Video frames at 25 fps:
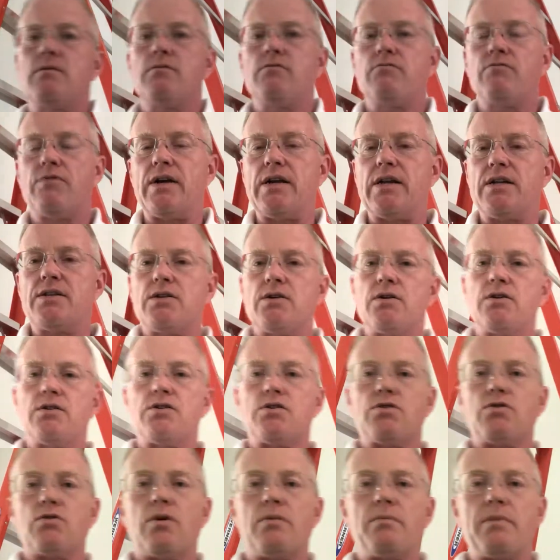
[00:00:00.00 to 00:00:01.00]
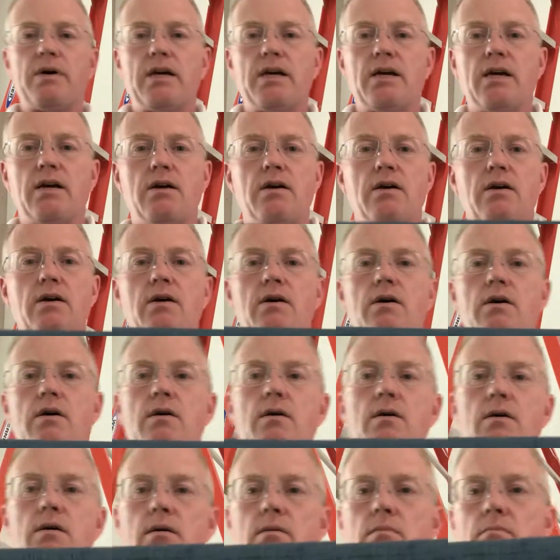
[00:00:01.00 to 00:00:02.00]
ready to install my
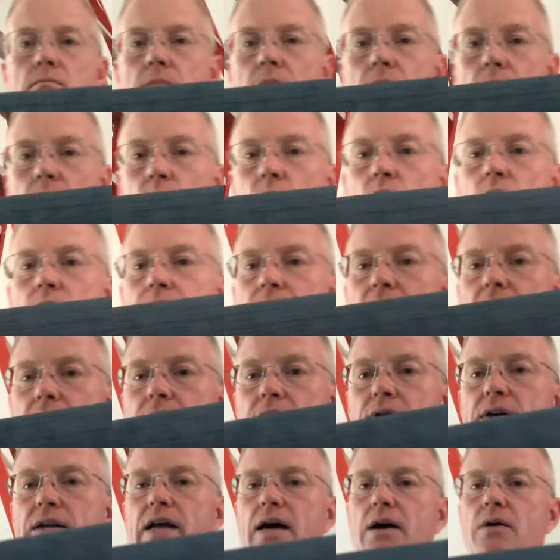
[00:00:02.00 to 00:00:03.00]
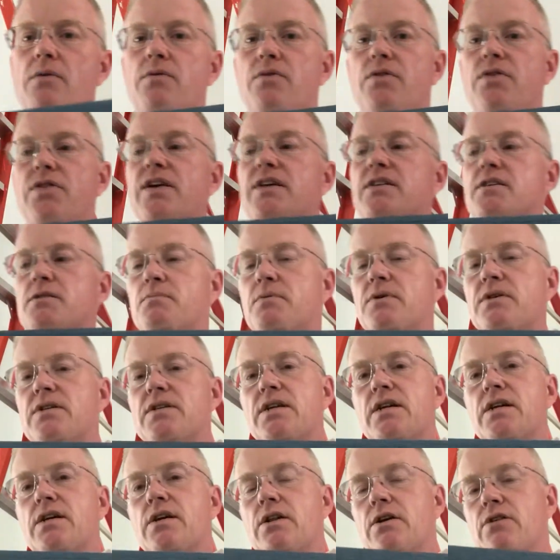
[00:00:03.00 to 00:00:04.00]
wallpaper. Now, this
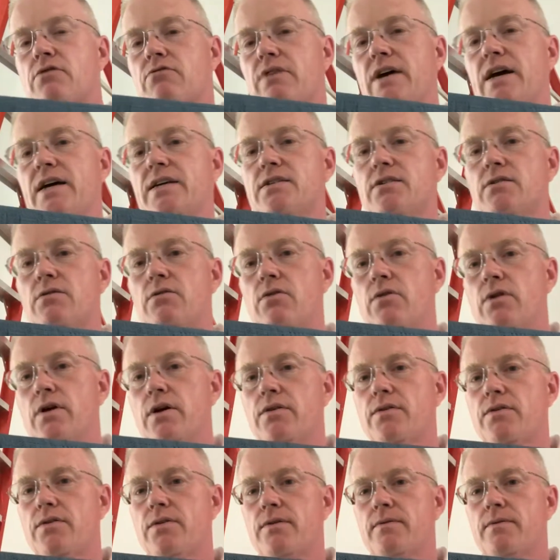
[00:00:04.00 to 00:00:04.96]
particular grass cloth